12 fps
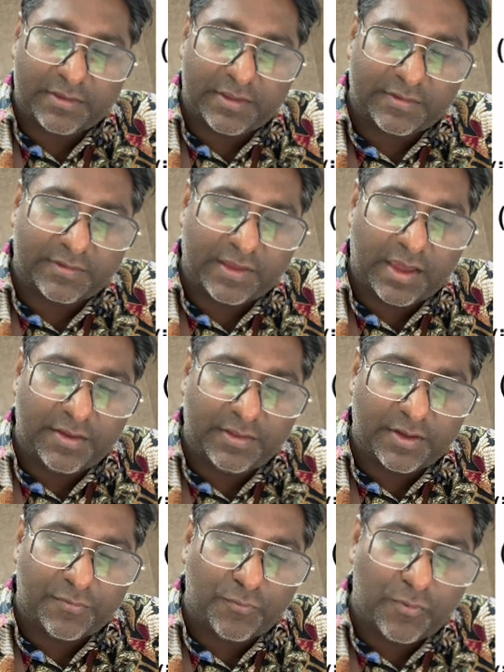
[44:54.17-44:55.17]
just say
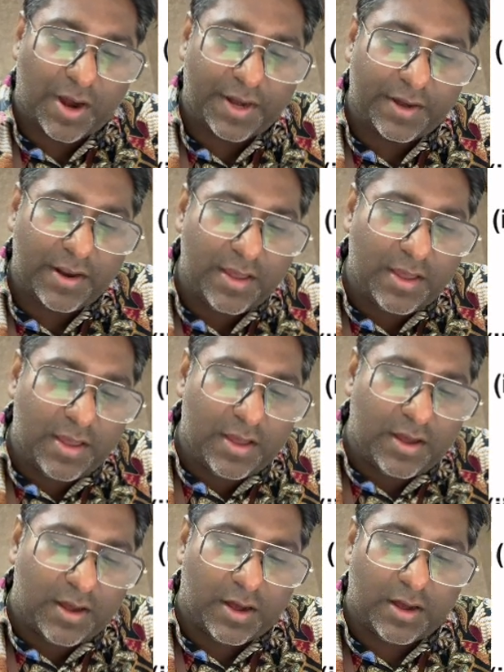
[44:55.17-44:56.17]
the white
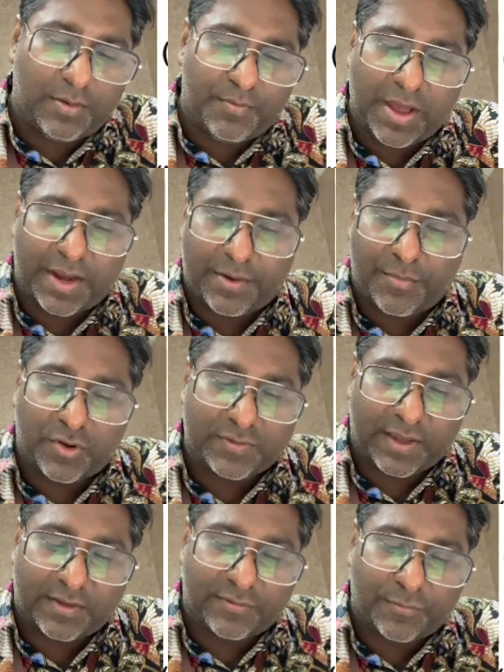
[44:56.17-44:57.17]
barium
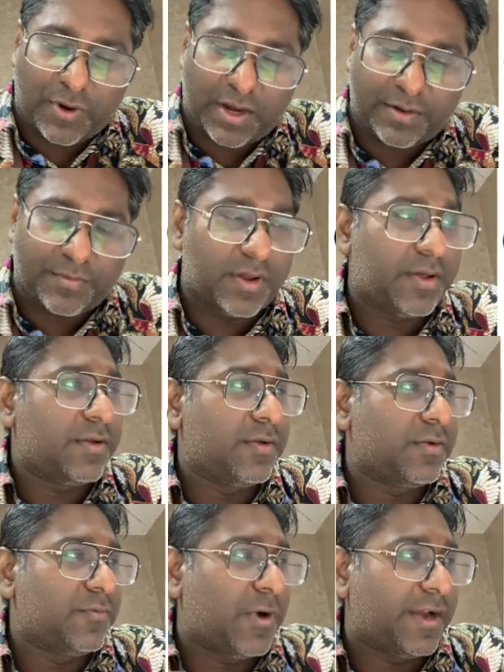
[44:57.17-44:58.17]
oxide is white
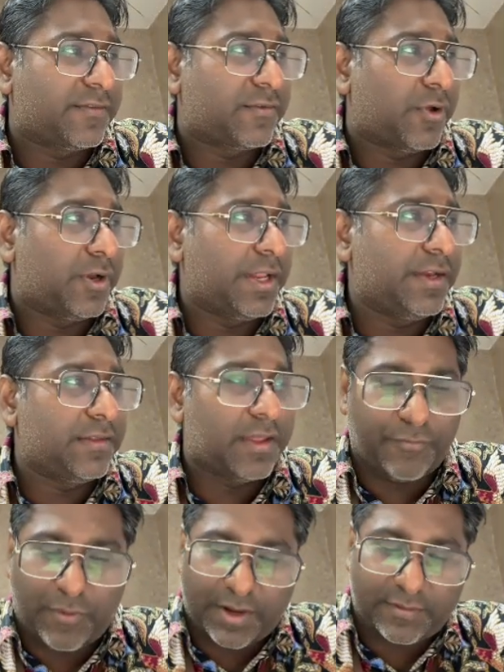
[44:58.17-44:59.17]
solid.
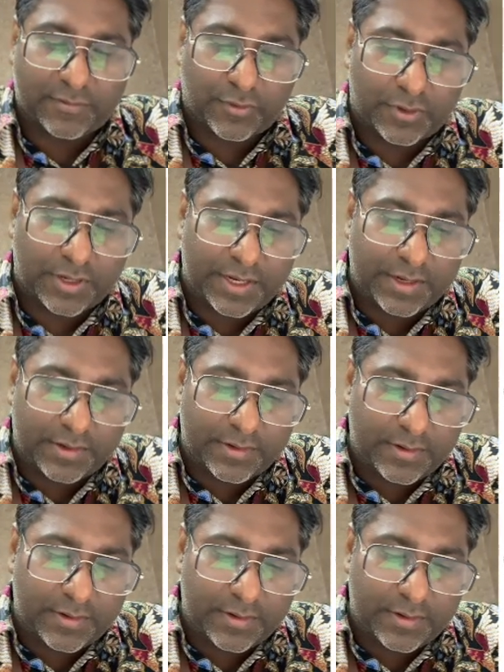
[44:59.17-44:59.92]
The white solid